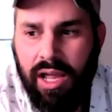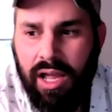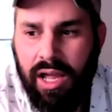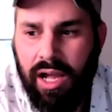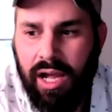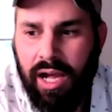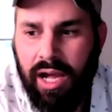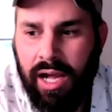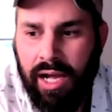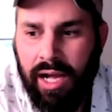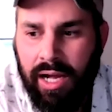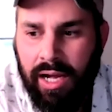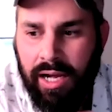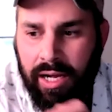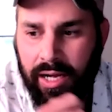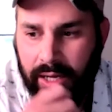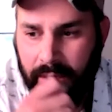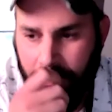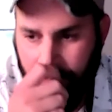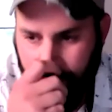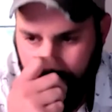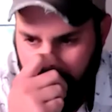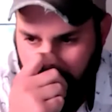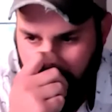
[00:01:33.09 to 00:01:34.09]

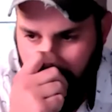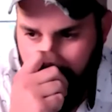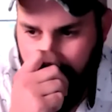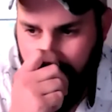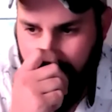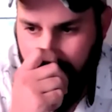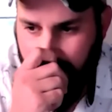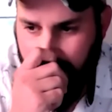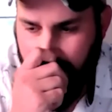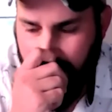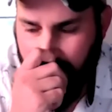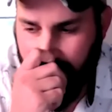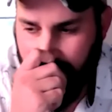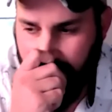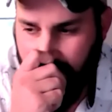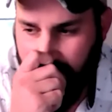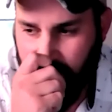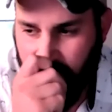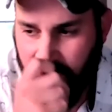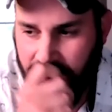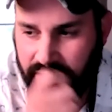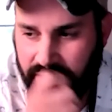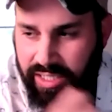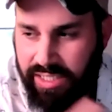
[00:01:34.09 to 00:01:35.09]
and then
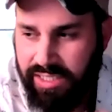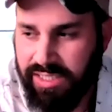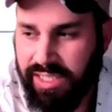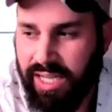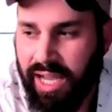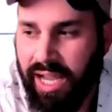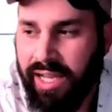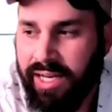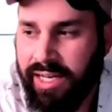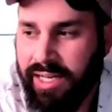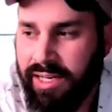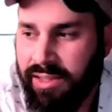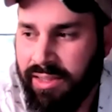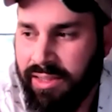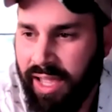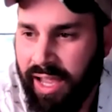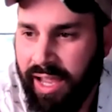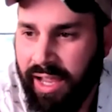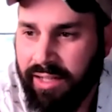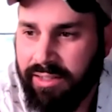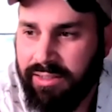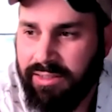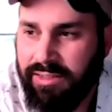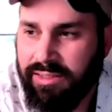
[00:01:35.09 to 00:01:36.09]
eventually decided
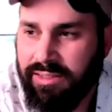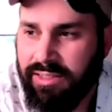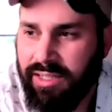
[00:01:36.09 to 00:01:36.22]
that